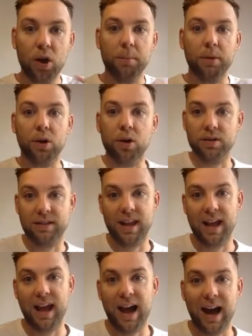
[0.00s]
because
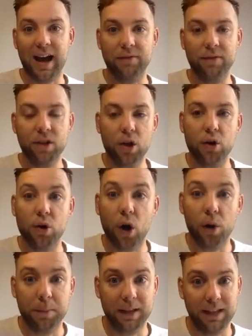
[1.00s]
they have
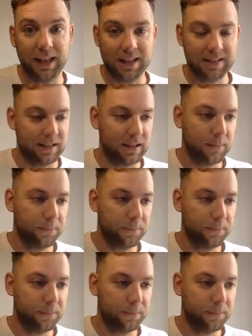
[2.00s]
not been guessing.